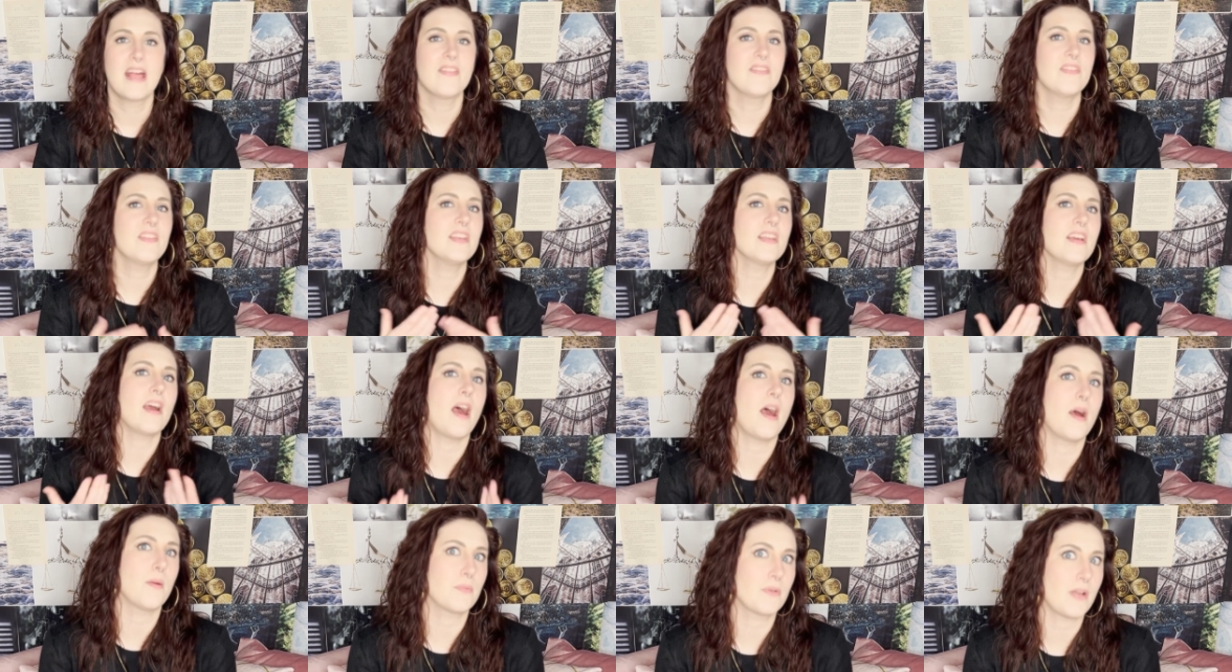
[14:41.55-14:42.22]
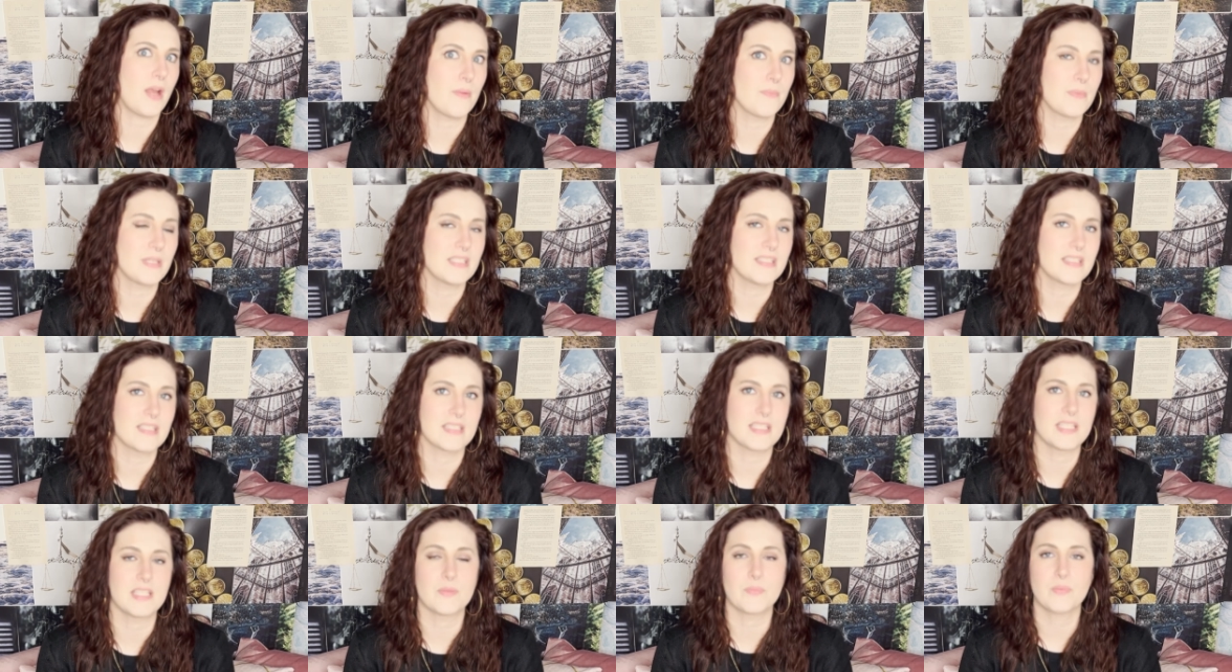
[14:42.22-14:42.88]
the upcoming
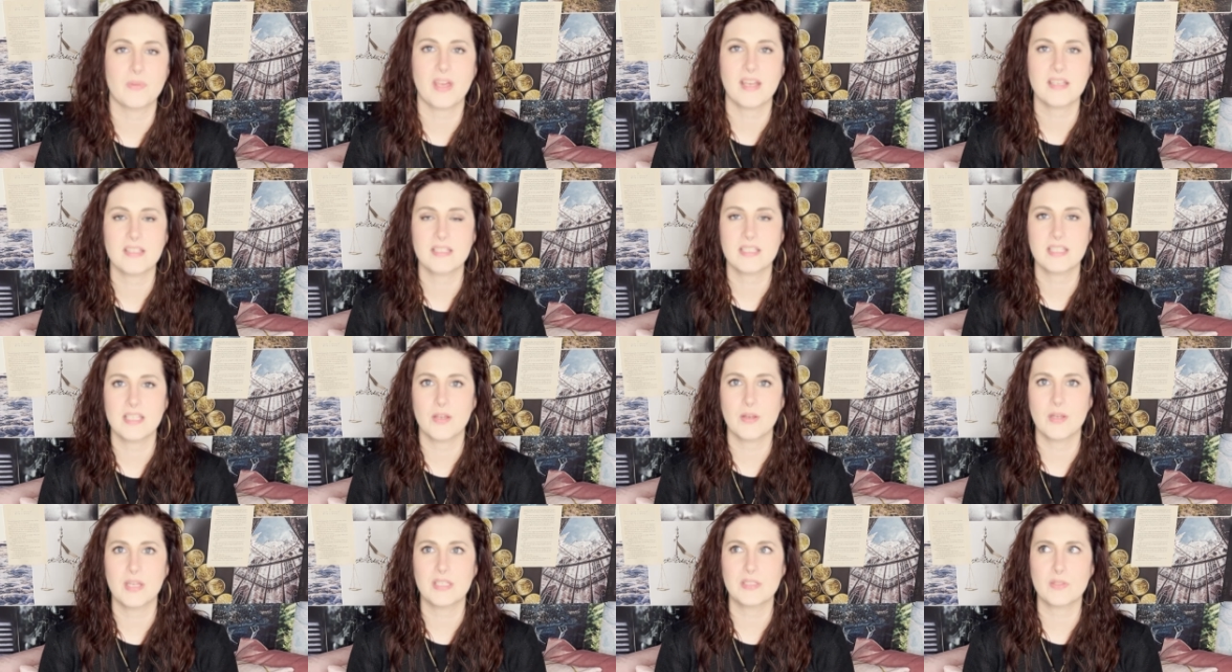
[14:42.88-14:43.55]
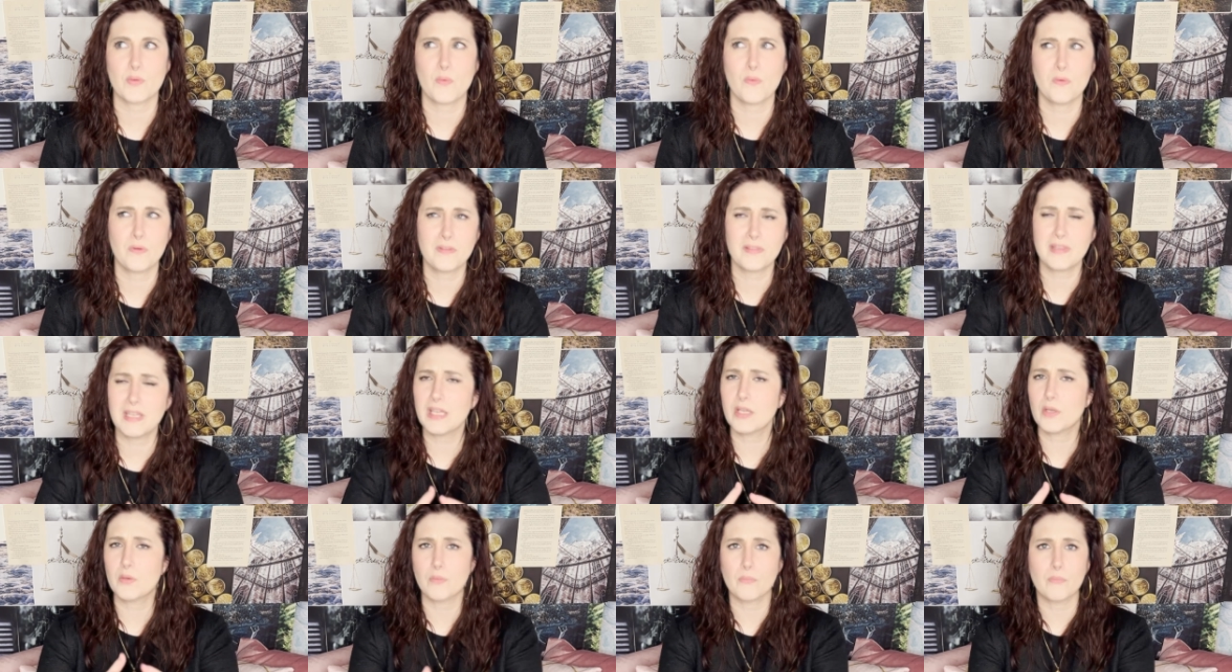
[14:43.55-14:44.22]
Disney Plus series, or
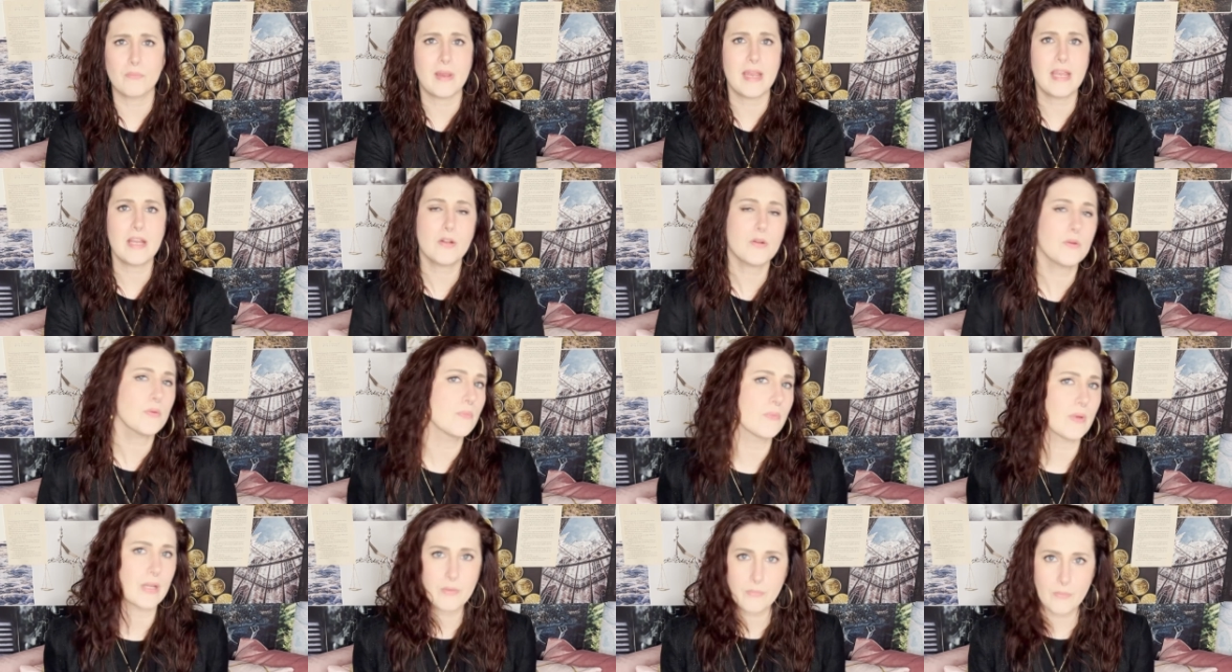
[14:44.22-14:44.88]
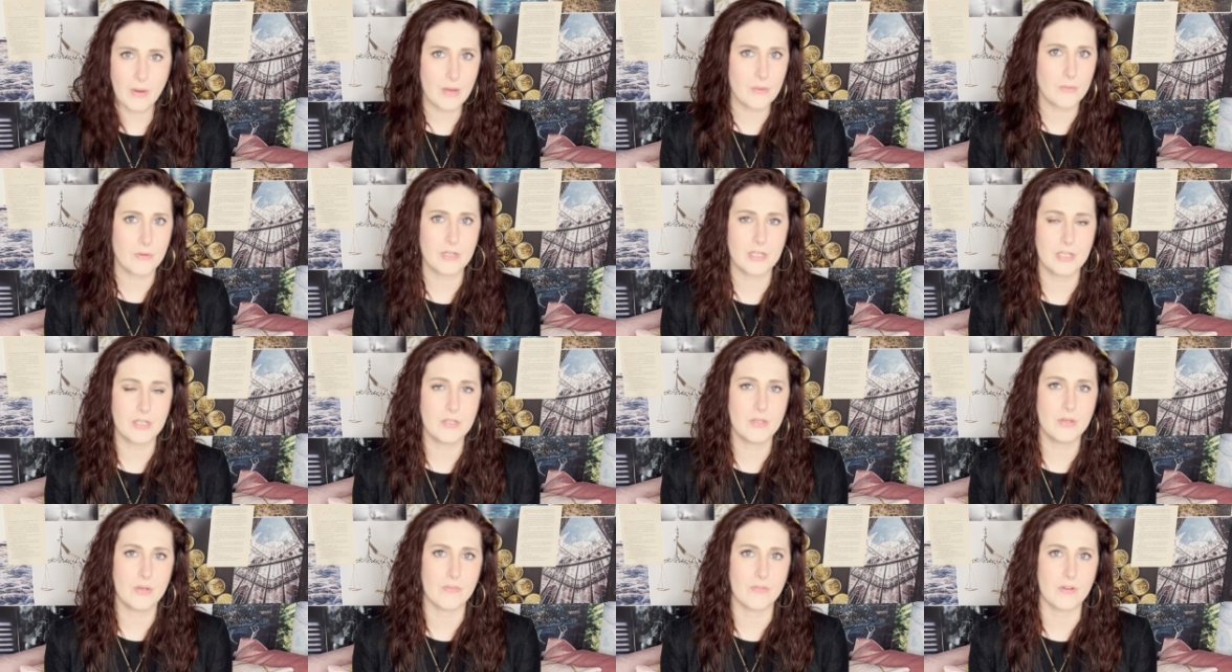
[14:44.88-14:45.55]
the greater Rick Riordan
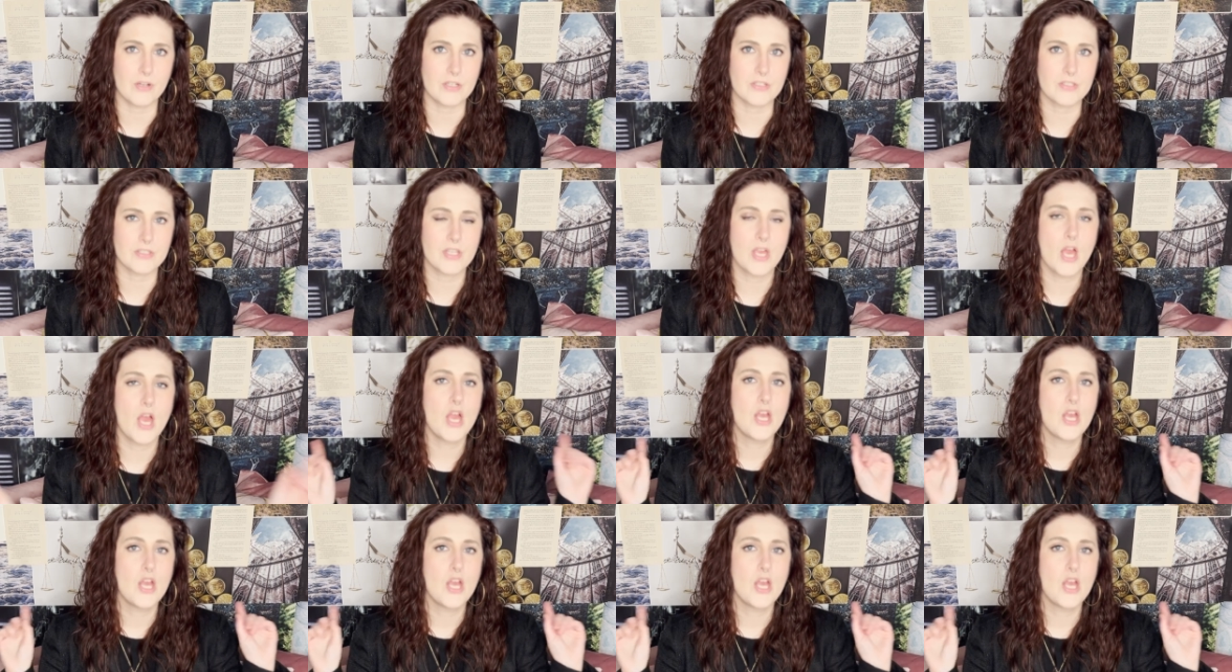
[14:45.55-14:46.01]
universe,